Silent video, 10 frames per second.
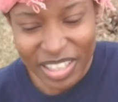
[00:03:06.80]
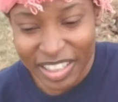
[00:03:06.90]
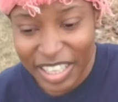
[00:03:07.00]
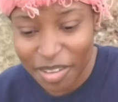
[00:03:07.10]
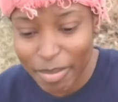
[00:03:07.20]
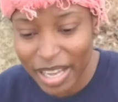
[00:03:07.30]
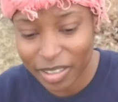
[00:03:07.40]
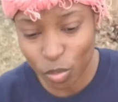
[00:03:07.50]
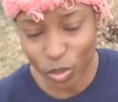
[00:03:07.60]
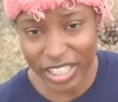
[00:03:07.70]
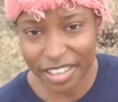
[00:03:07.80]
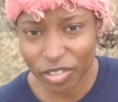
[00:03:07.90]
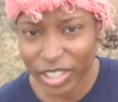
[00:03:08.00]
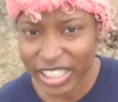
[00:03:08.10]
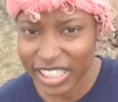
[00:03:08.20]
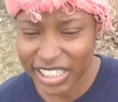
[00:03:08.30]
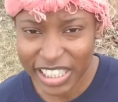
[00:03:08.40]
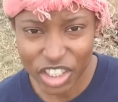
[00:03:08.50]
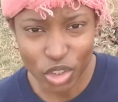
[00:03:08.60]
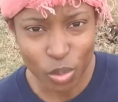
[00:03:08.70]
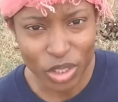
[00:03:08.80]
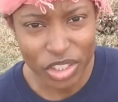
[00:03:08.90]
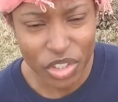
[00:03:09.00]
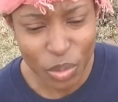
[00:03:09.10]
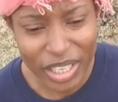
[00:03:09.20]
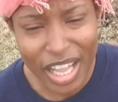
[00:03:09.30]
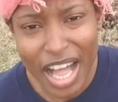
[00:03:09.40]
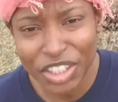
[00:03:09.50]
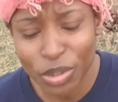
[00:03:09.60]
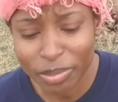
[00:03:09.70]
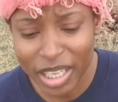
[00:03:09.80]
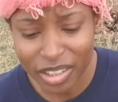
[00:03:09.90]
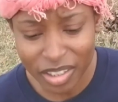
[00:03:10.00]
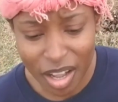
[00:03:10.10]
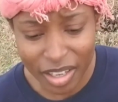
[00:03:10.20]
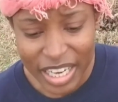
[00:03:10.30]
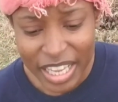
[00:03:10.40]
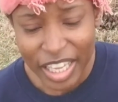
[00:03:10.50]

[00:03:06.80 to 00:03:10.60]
Think about whatever it is that you want to do and conjure up that thought